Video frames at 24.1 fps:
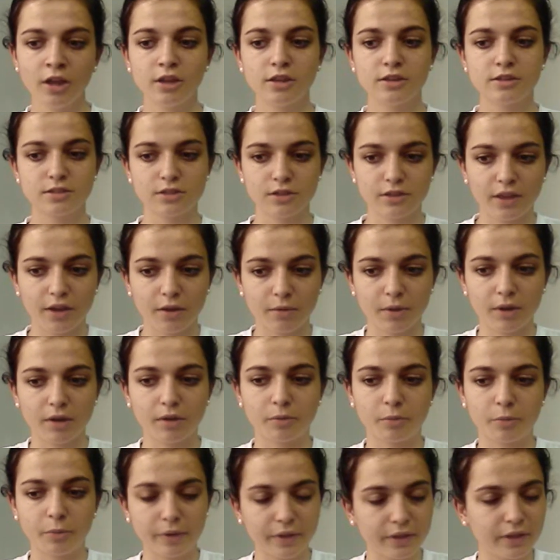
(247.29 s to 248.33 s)
So they
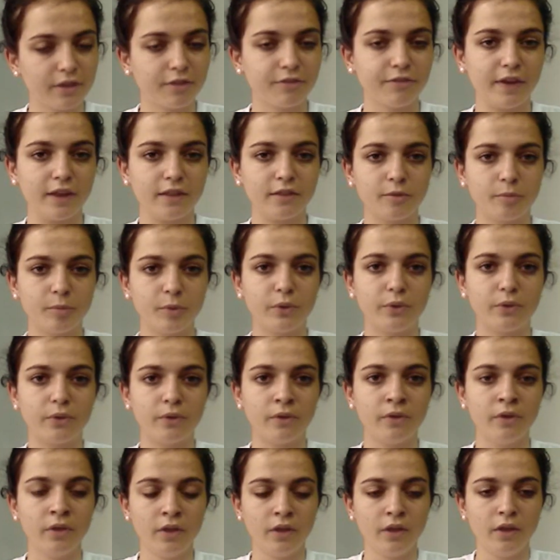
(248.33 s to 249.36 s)
were really
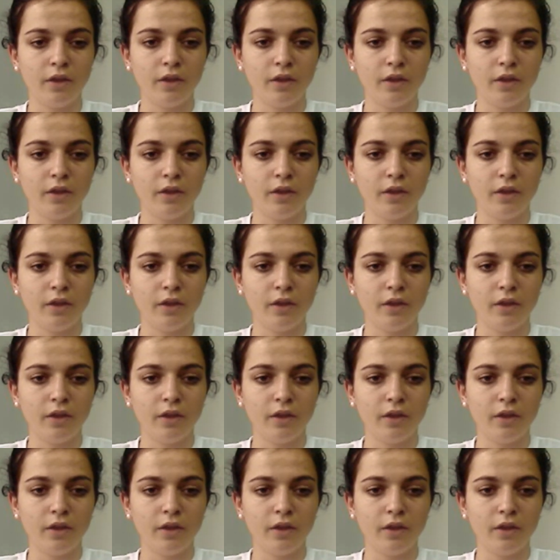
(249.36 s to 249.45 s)
available,